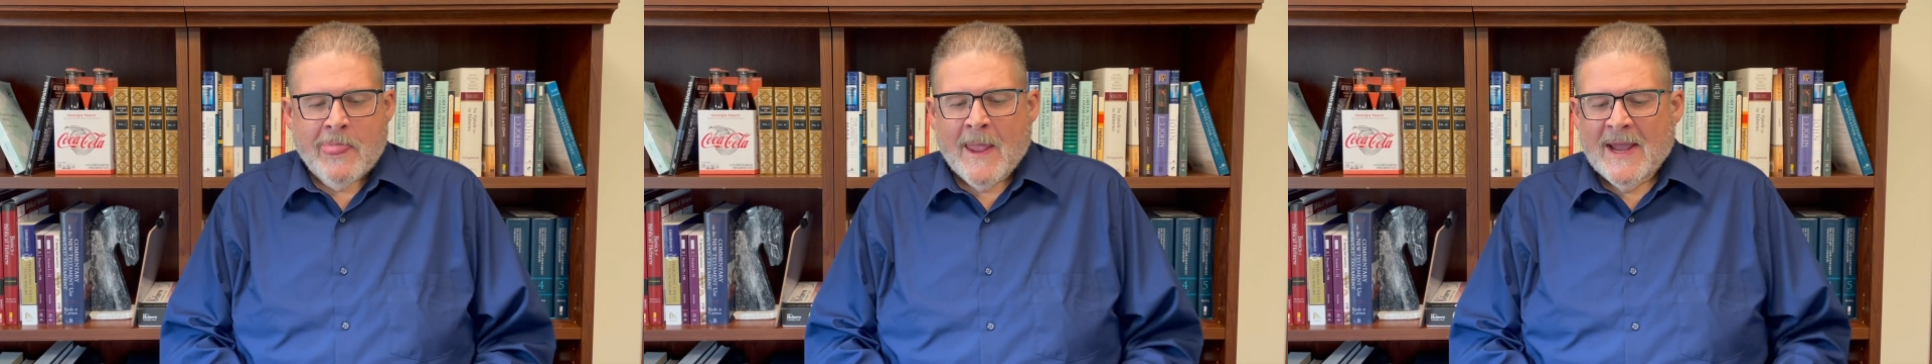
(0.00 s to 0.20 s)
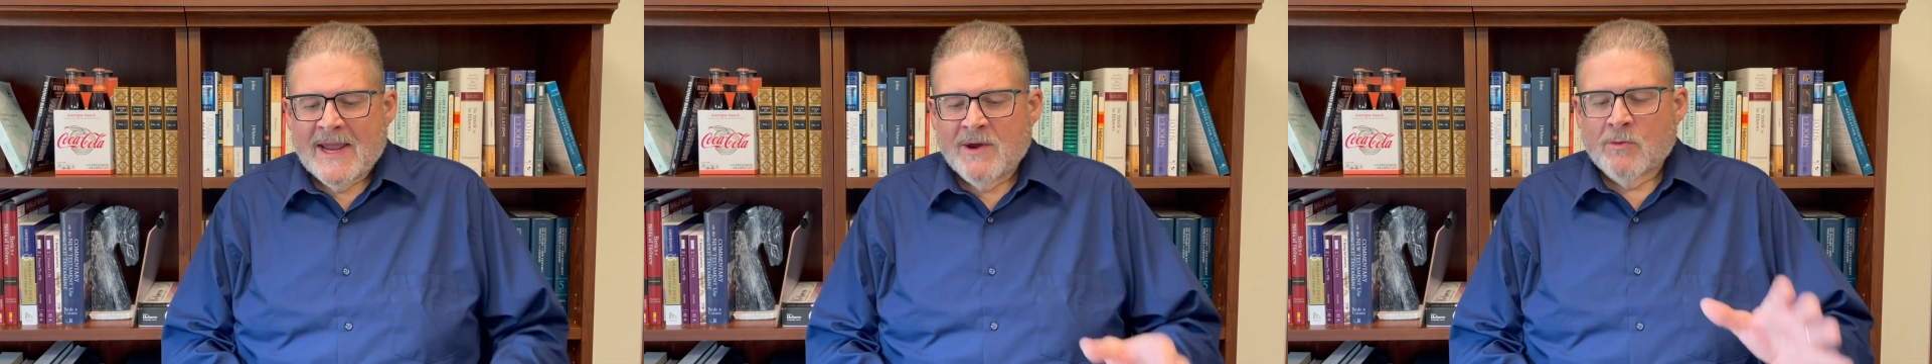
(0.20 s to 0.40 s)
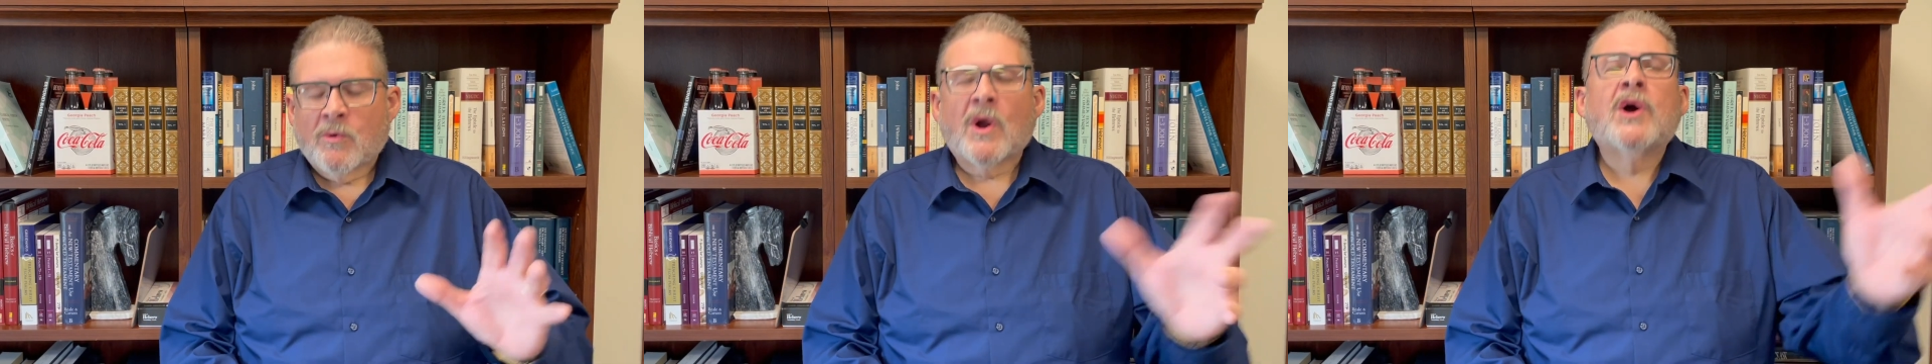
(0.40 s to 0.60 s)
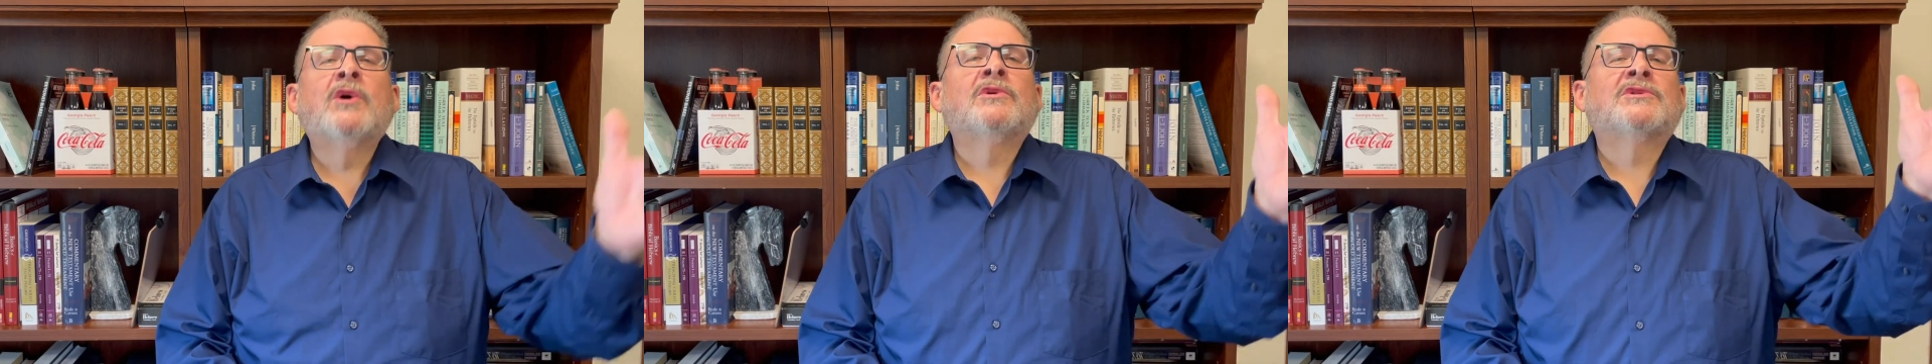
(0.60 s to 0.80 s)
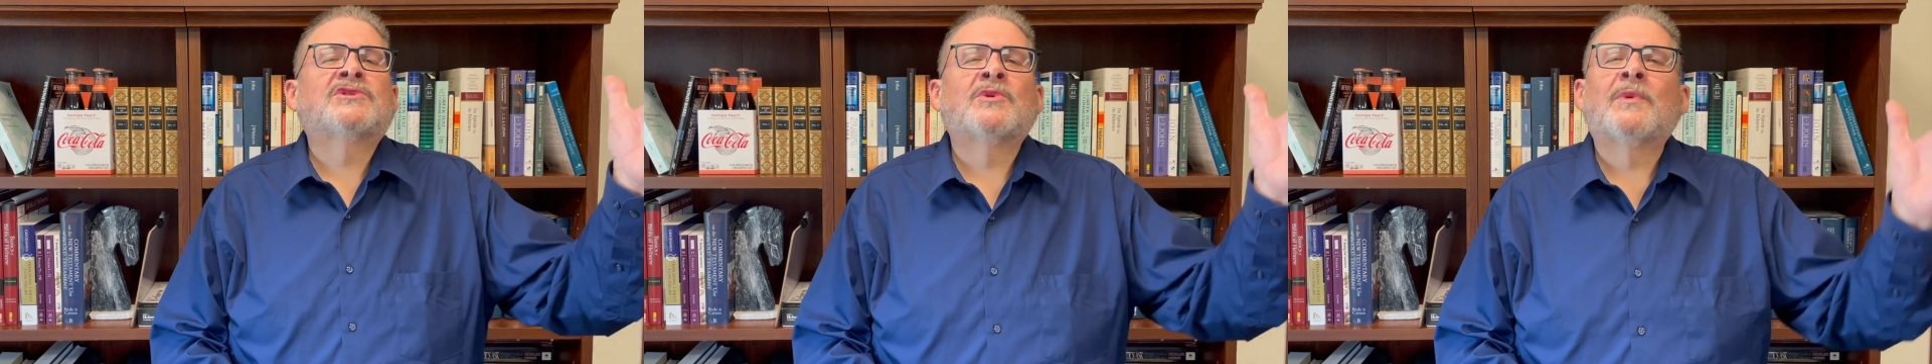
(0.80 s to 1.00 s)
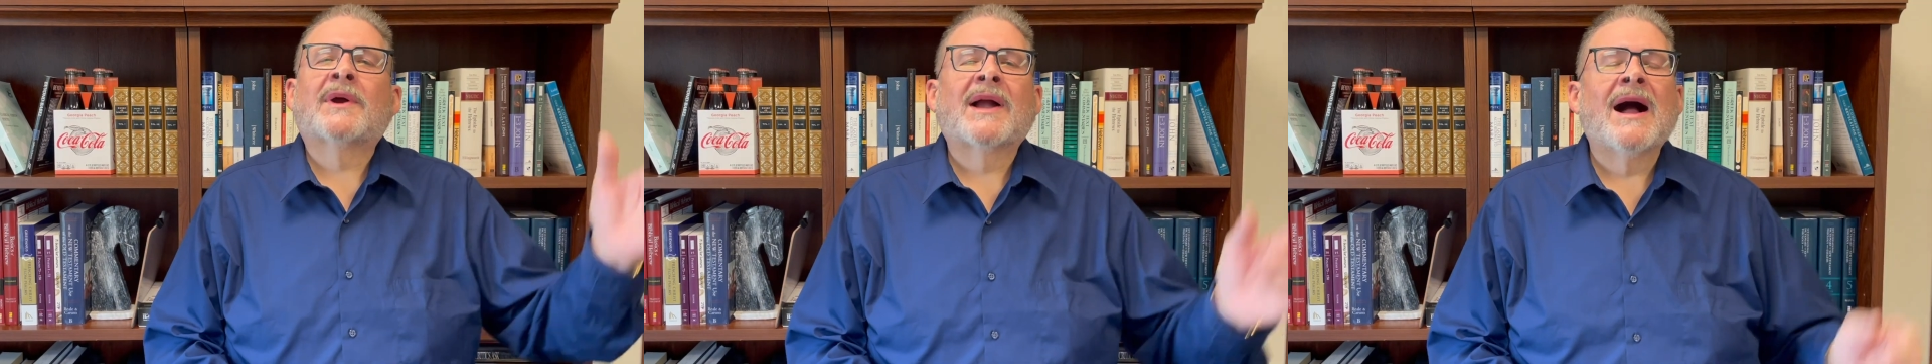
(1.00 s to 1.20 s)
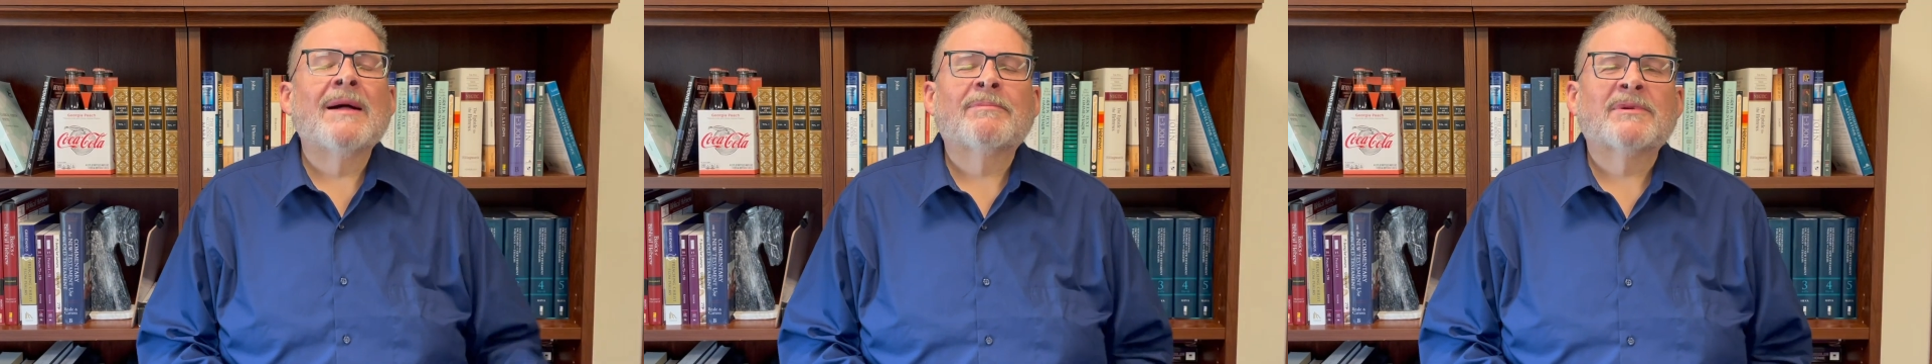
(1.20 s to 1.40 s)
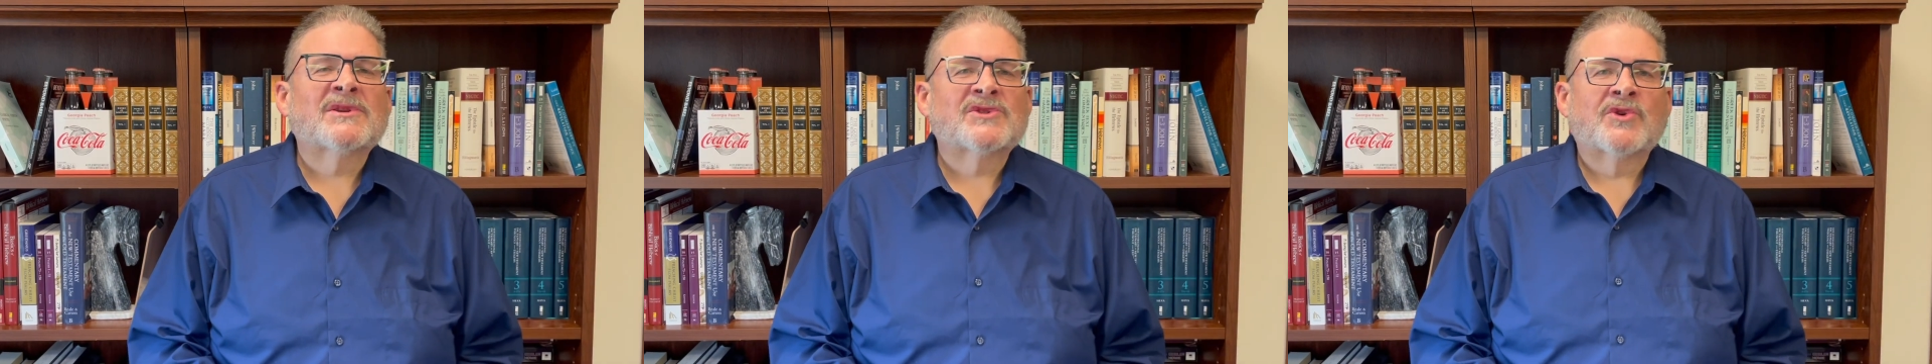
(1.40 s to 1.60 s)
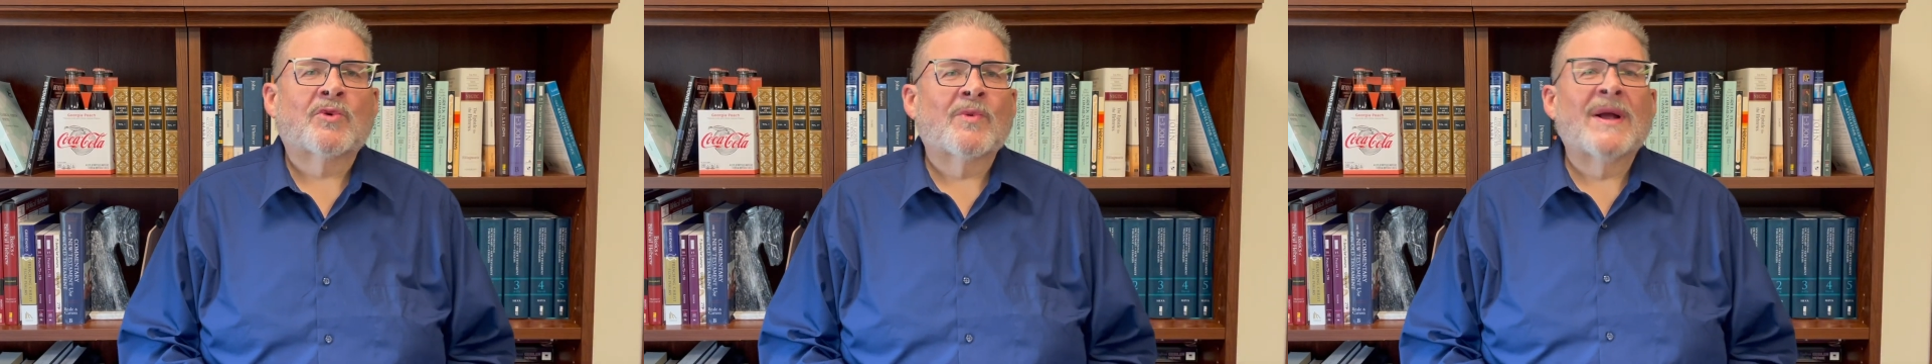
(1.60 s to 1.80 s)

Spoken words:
He rose to accomplish the